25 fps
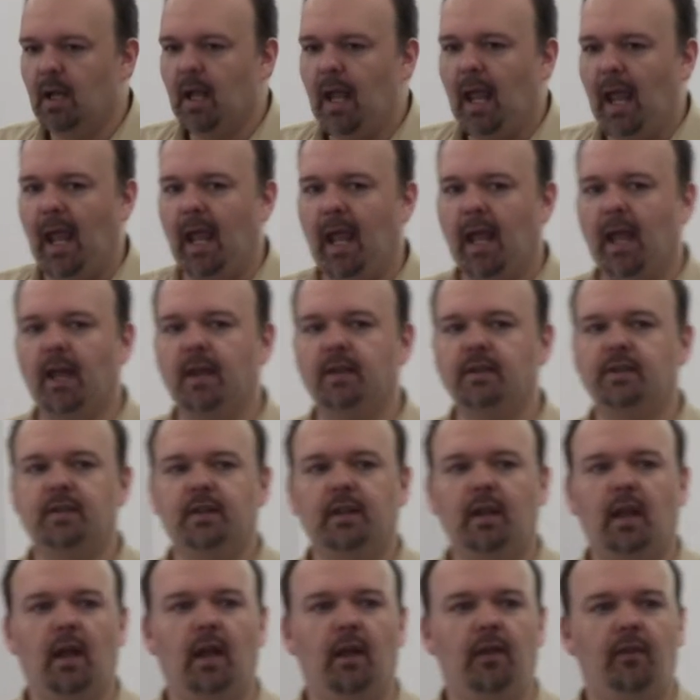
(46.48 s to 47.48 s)
And
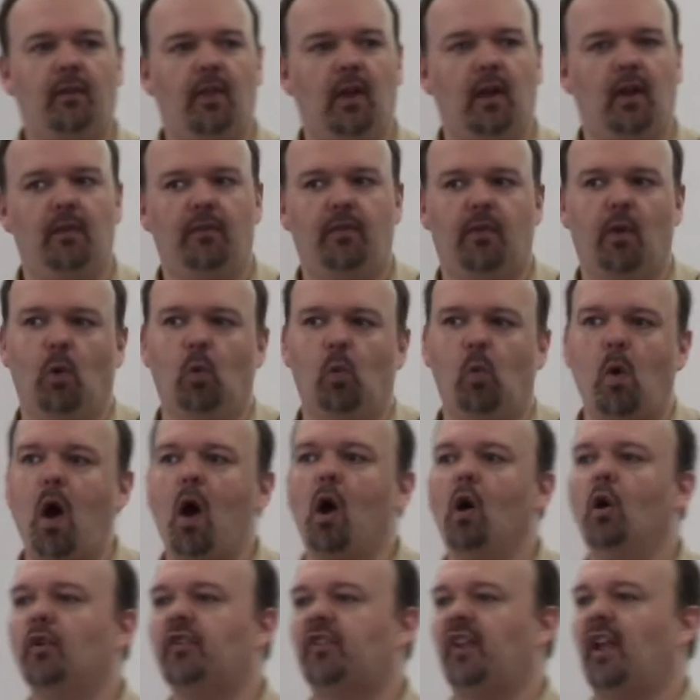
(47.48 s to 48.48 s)
uh, the, the
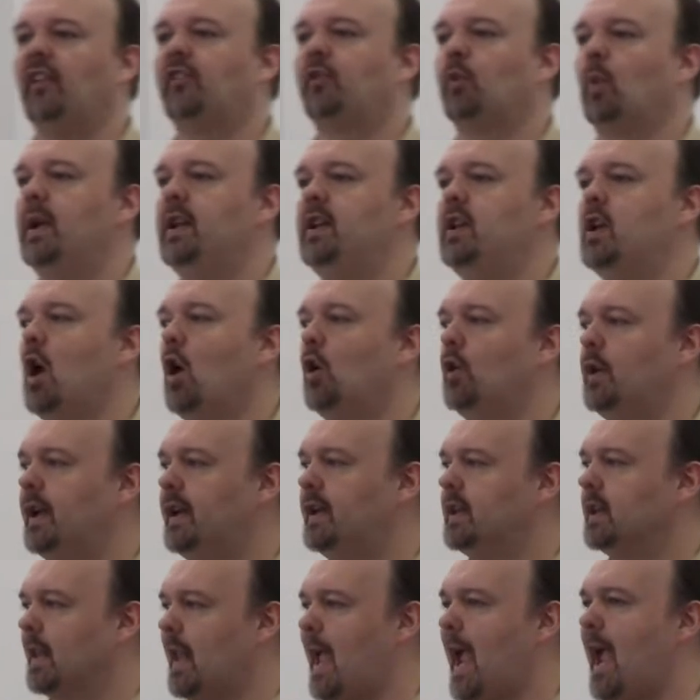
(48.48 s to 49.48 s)
woes, as we
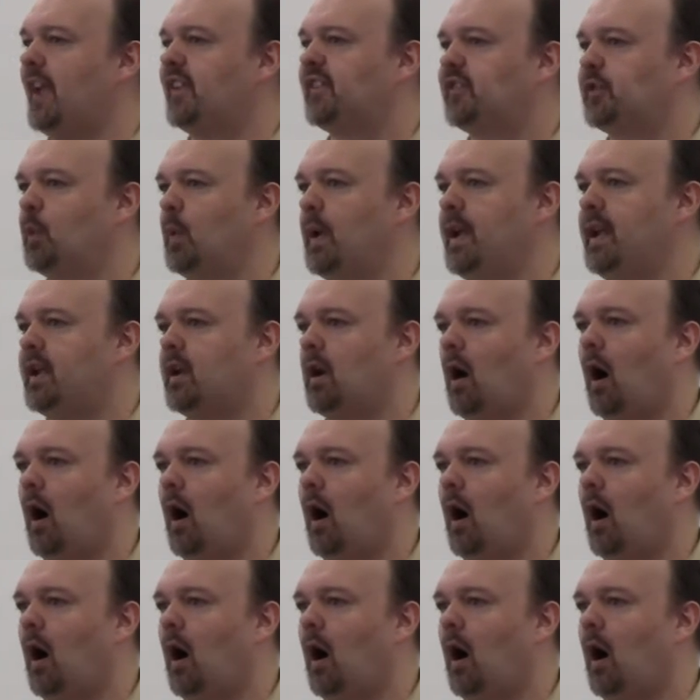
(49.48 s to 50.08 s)
noted last week,